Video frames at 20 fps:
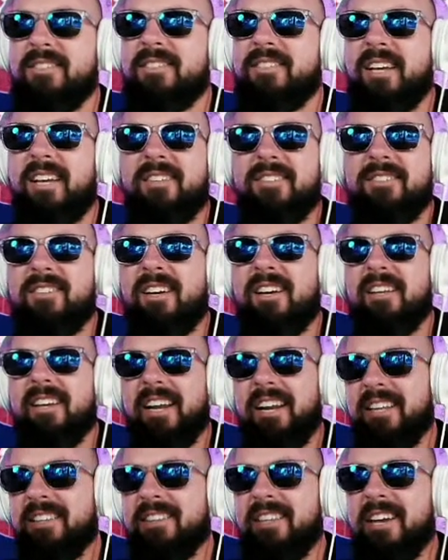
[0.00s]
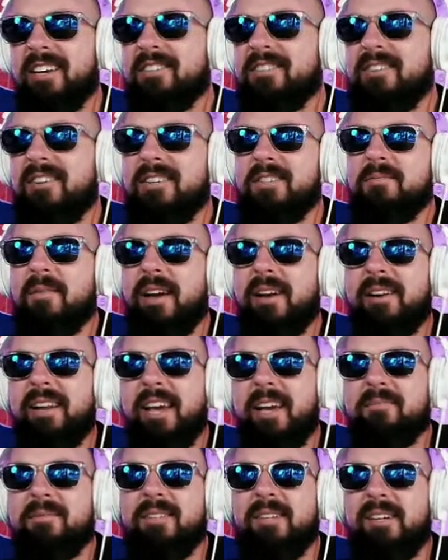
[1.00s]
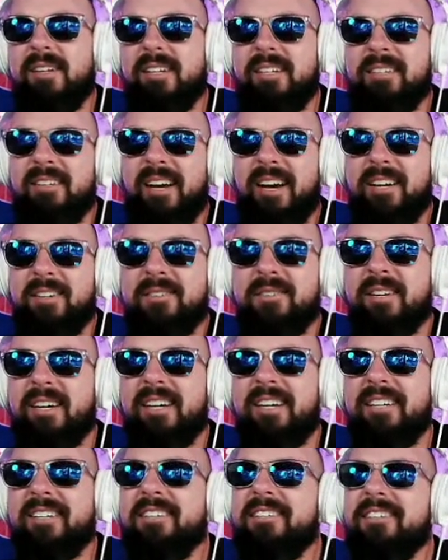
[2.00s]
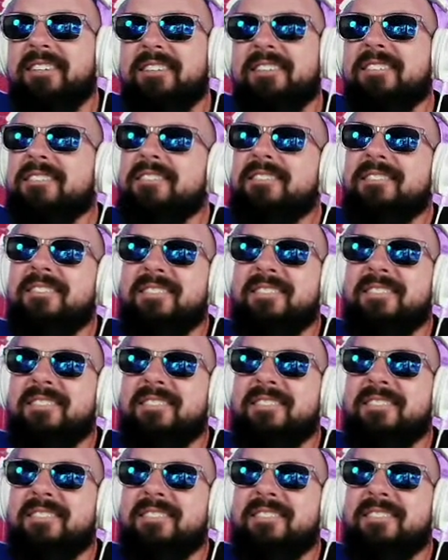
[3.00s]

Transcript: I'll sell anything as long as my name's on it. I don't care.